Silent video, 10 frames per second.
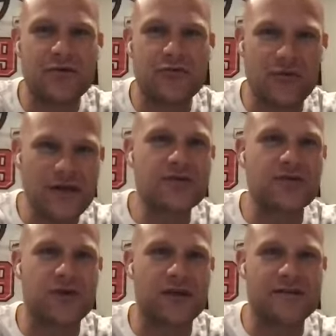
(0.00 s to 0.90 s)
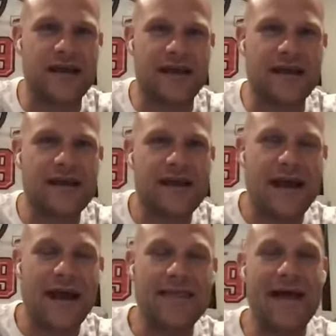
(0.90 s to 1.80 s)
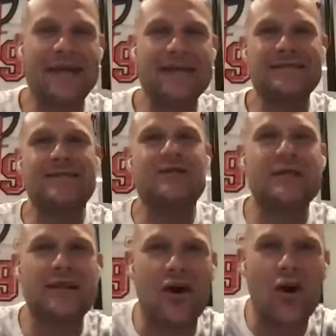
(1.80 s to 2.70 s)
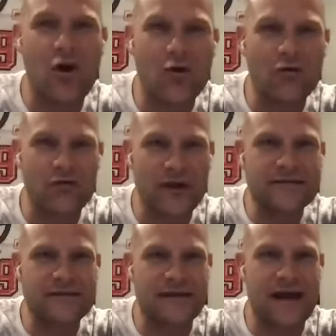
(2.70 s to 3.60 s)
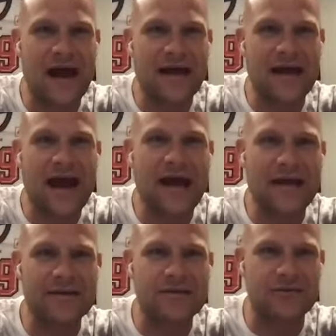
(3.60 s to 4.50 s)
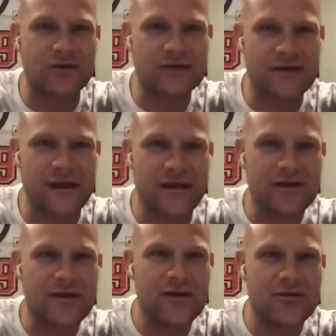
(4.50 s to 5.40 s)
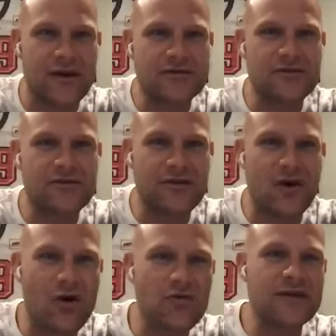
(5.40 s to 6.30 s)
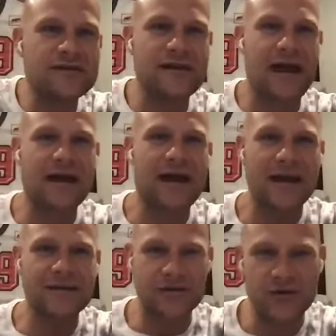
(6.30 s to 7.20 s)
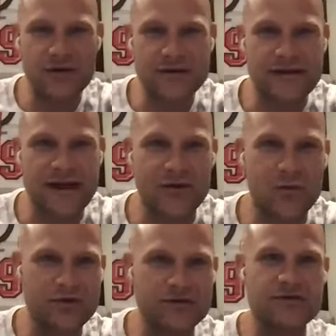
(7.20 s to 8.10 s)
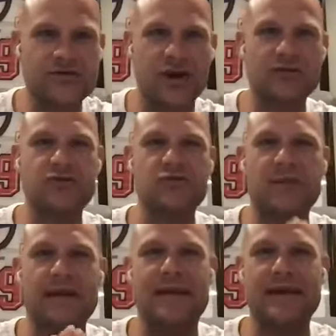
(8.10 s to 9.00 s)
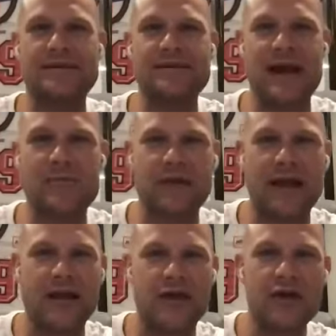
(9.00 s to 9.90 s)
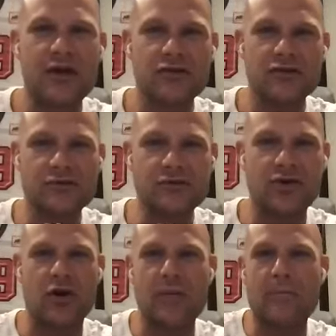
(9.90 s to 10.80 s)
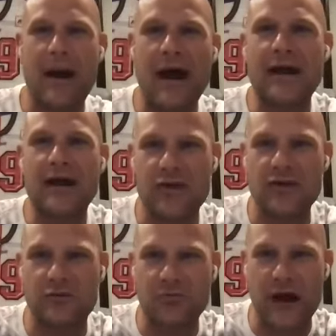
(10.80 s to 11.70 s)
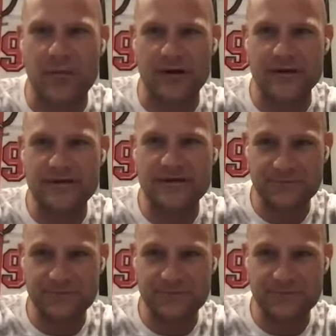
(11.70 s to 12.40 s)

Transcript: rental real estate and that is literally the whole reason I got into real estate, right? So the whole reason I got into real estate was just to be an inside player to start buying rental properties.